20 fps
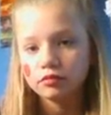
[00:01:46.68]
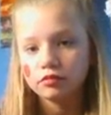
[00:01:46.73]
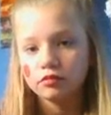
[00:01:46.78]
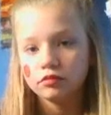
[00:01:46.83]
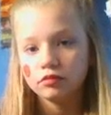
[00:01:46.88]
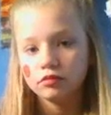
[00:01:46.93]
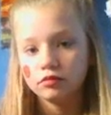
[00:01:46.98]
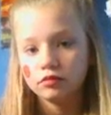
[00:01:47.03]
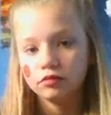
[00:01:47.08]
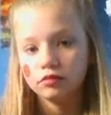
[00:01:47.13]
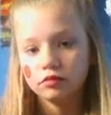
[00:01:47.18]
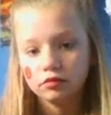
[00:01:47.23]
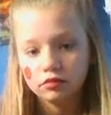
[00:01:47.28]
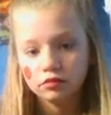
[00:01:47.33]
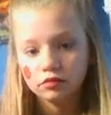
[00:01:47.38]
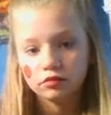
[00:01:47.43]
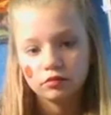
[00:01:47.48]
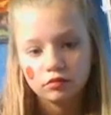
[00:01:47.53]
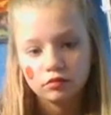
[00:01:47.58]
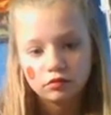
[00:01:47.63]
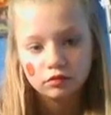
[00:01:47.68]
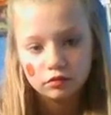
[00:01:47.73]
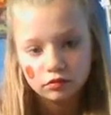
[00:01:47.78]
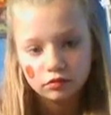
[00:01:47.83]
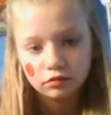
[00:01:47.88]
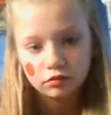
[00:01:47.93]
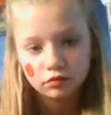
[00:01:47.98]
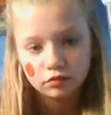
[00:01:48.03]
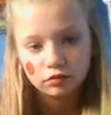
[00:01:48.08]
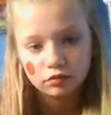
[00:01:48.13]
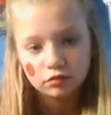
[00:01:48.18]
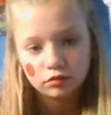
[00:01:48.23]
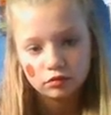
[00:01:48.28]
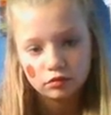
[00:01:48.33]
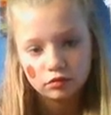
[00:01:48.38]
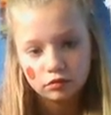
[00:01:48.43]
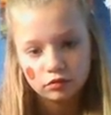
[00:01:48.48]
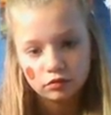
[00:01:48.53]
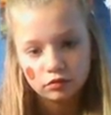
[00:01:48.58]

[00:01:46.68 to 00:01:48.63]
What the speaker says: No one is speaking in this clip.